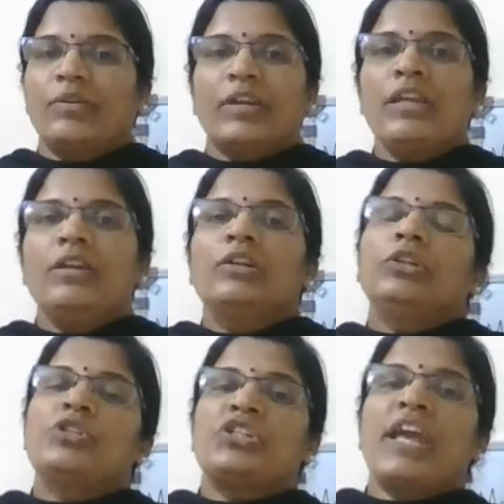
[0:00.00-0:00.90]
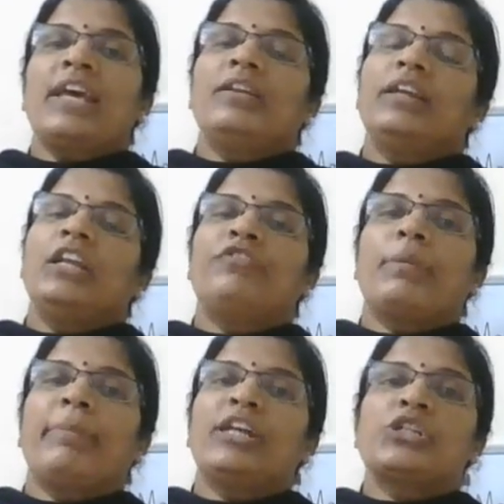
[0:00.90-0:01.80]
Okay. To share
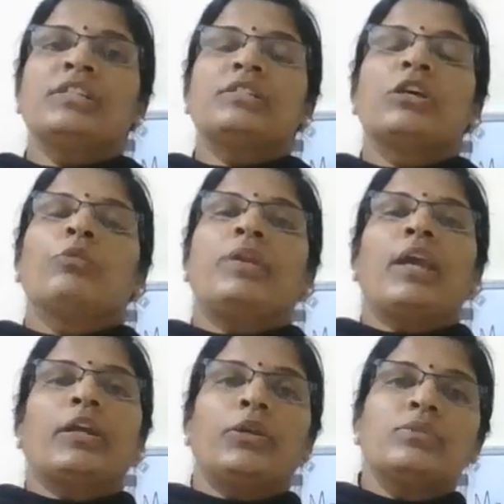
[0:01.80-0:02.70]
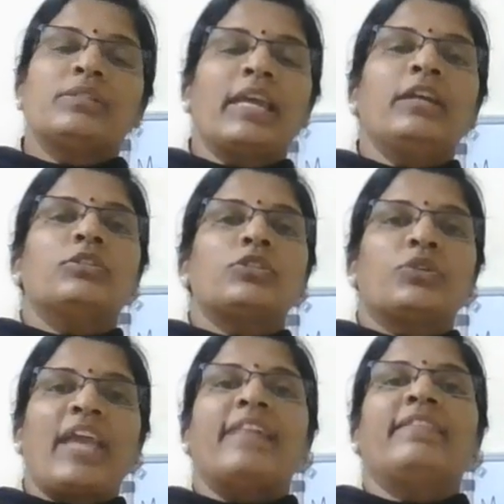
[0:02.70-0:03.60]
information, we are using, to
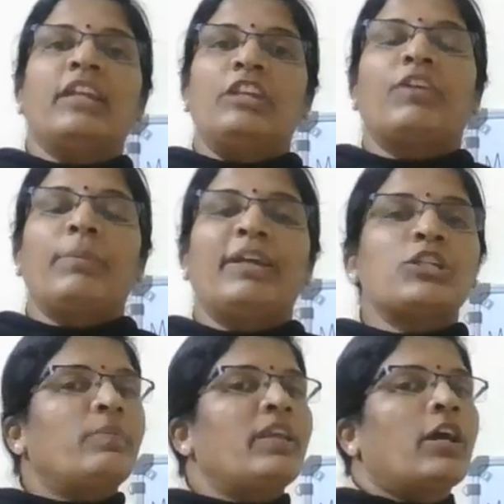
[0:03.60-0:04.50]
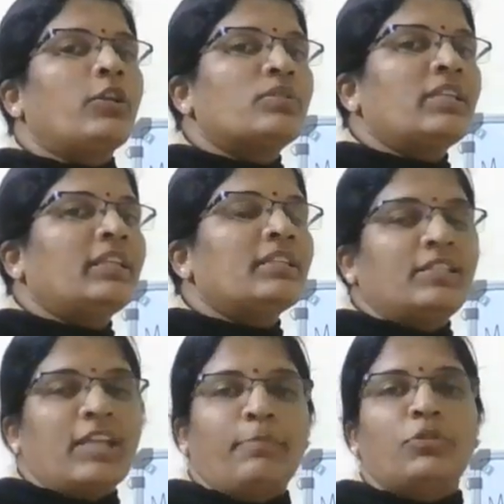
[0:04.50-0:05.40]
gather information, we are using this
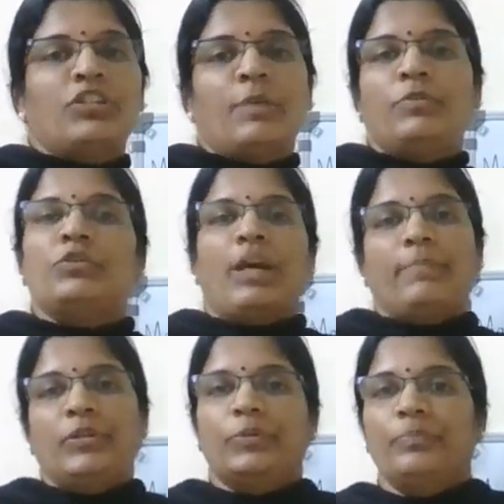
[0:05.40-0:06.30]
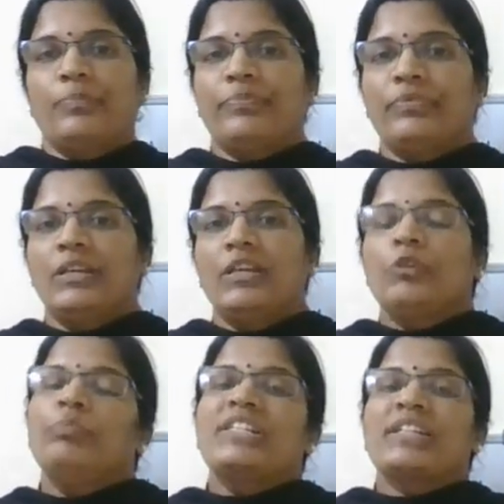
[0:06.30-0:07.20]
www,
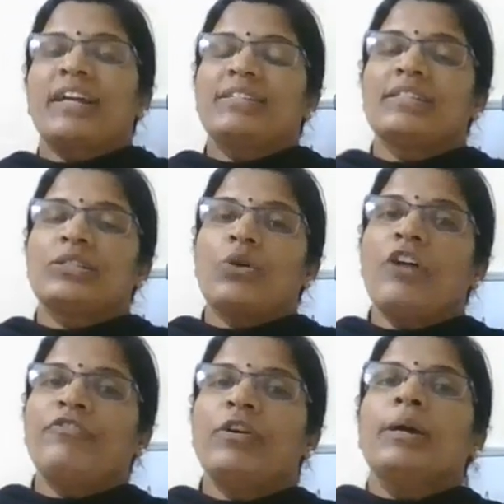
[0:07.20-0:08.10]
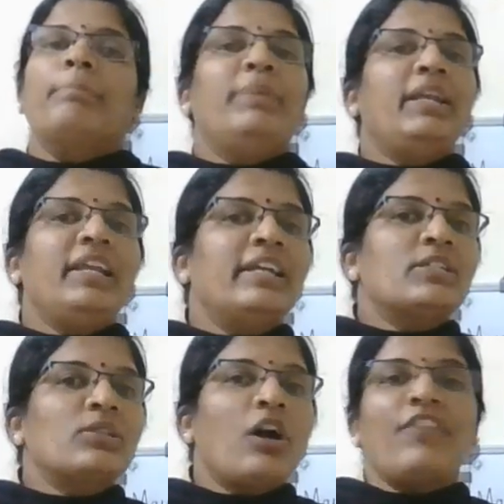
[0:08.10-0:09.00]
which consists of
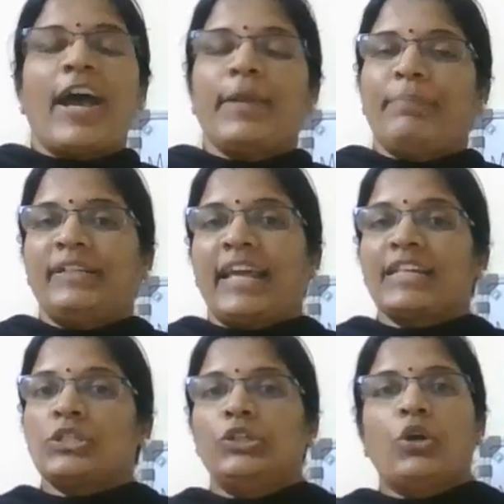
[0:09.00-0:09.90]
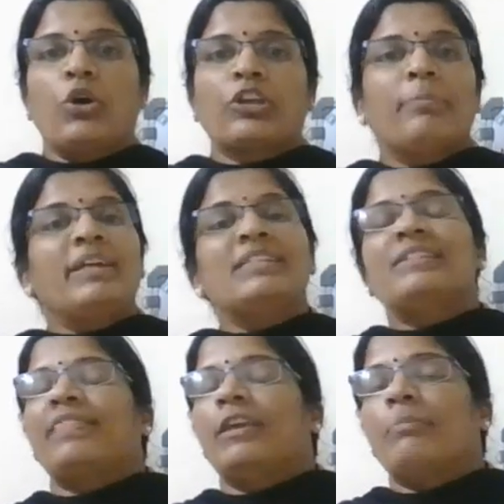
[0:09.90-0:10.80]
billions of hypertext documents,
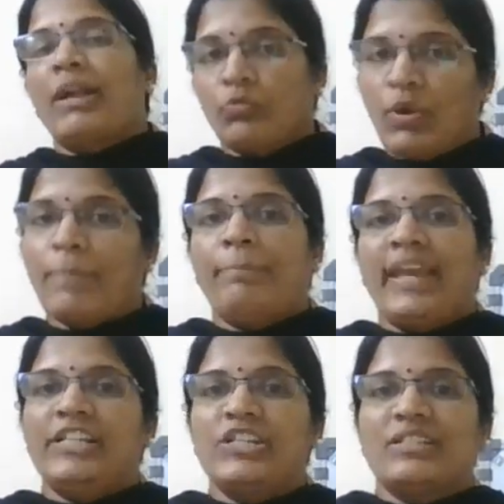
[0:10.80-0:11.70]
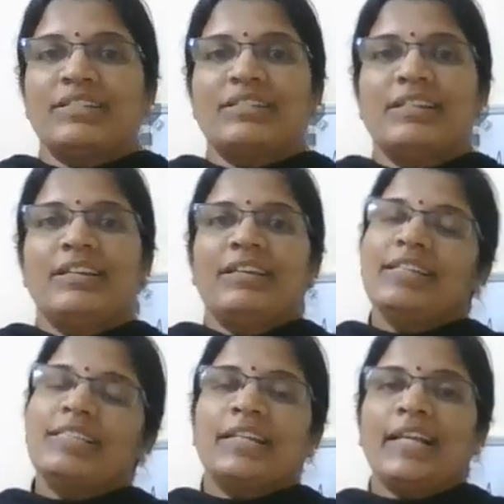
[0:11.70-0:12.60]
nothing but web pages.
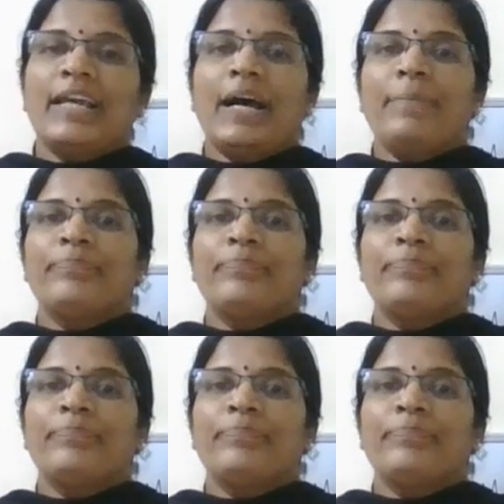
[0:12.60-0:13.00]
Is it clear?